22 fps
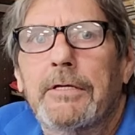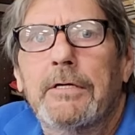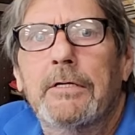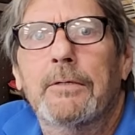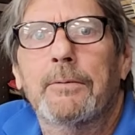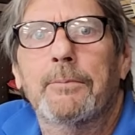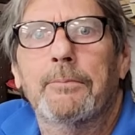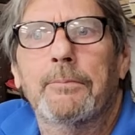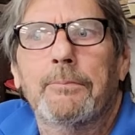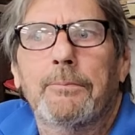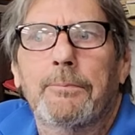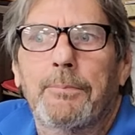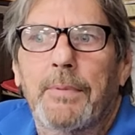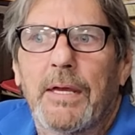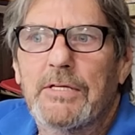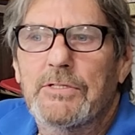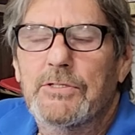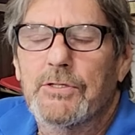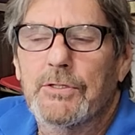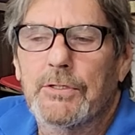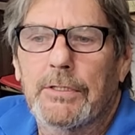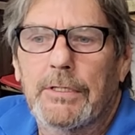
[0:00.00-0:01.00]
him
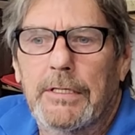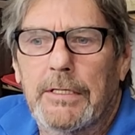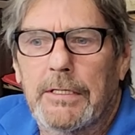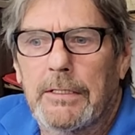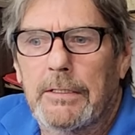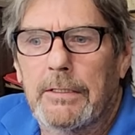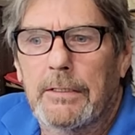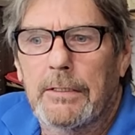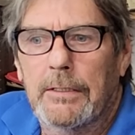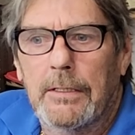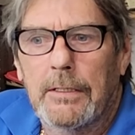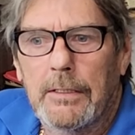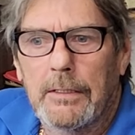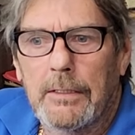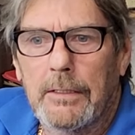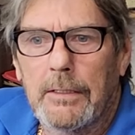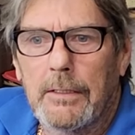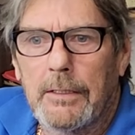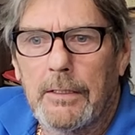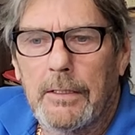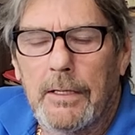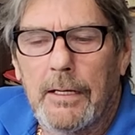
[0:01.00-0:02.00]
basically,
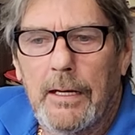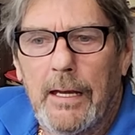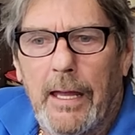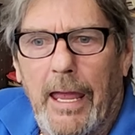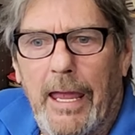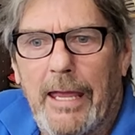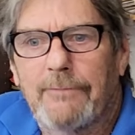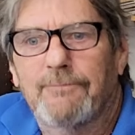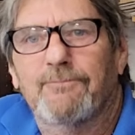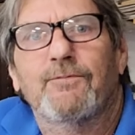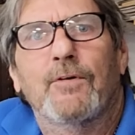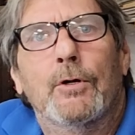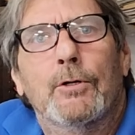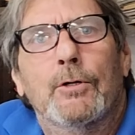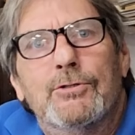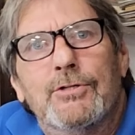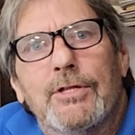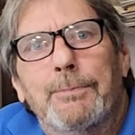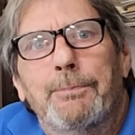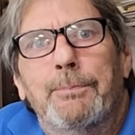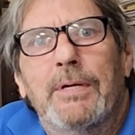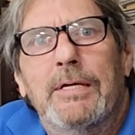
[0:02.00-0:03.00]
at
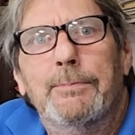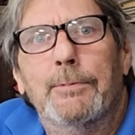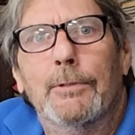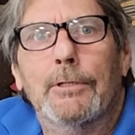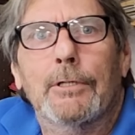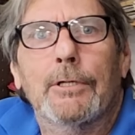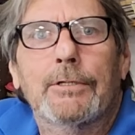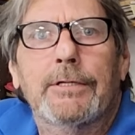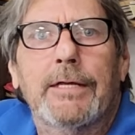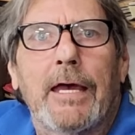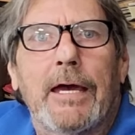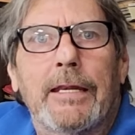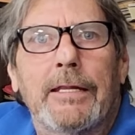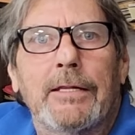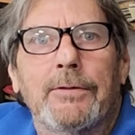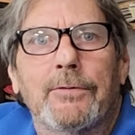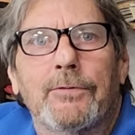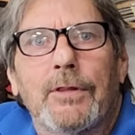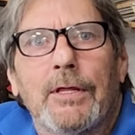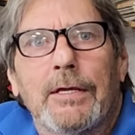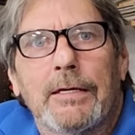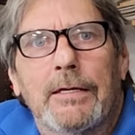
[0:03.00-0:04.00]
first that people look at it
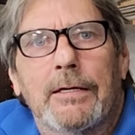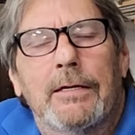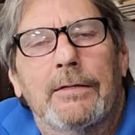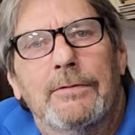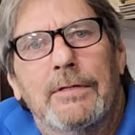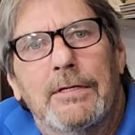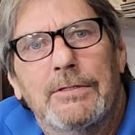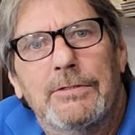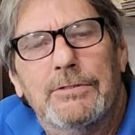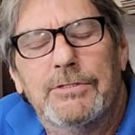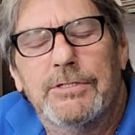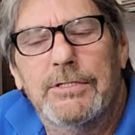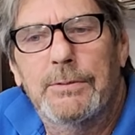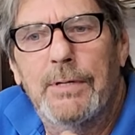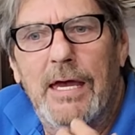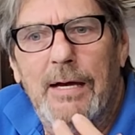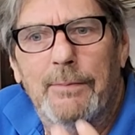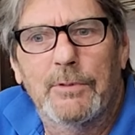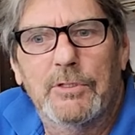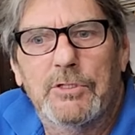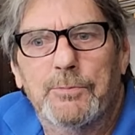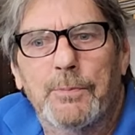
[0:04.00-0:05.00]
and think, and they see
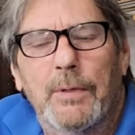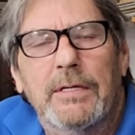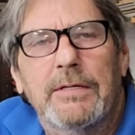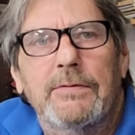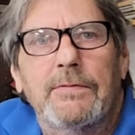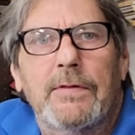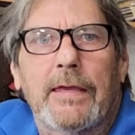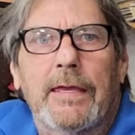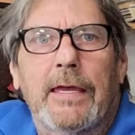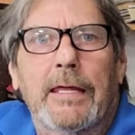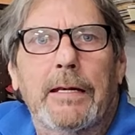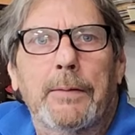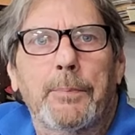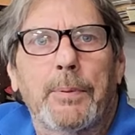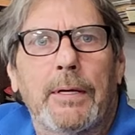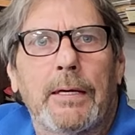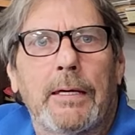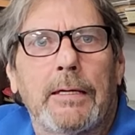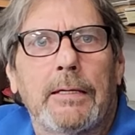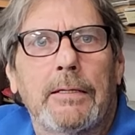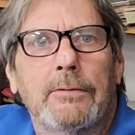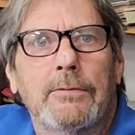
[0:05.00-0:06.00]
how much money they got to
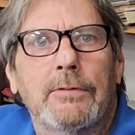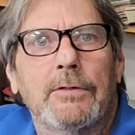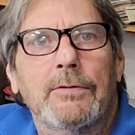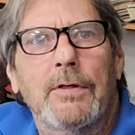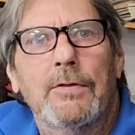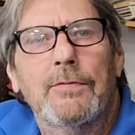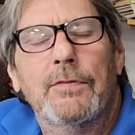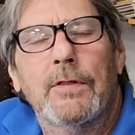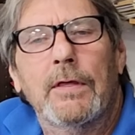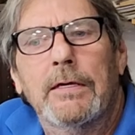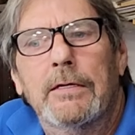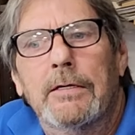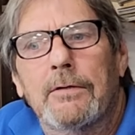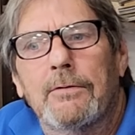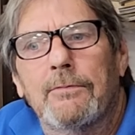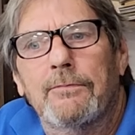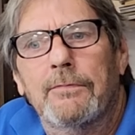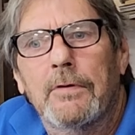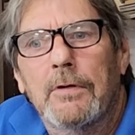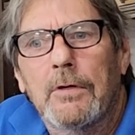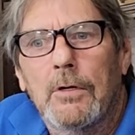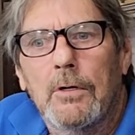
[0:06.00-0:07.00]
pay, and then they think
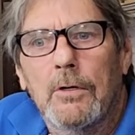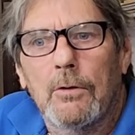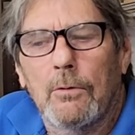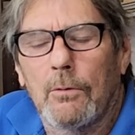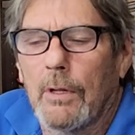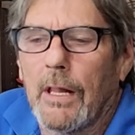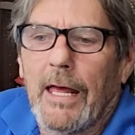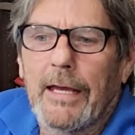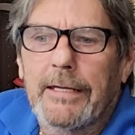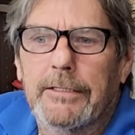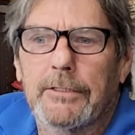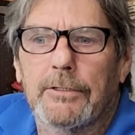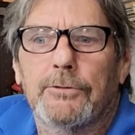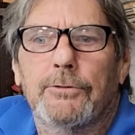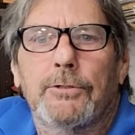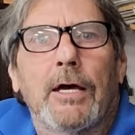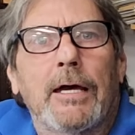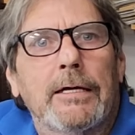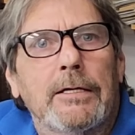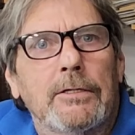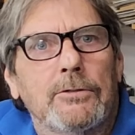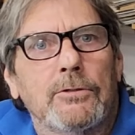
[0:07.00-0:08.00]
of, well, I
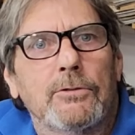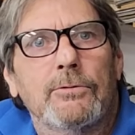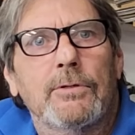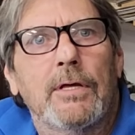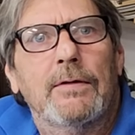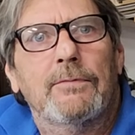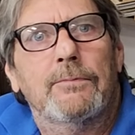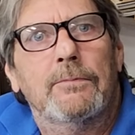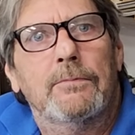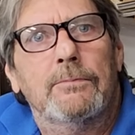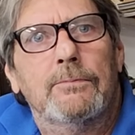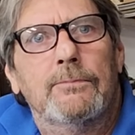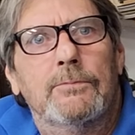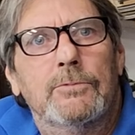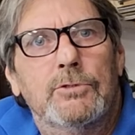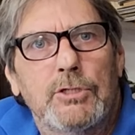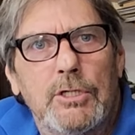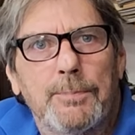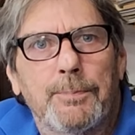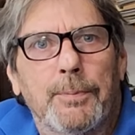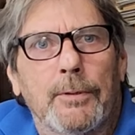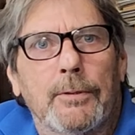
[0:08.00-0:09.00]
could do that
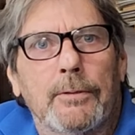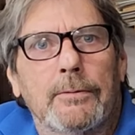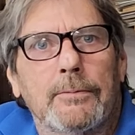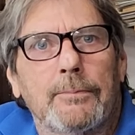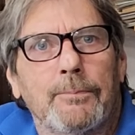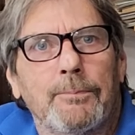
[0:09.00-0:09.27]
cheaper.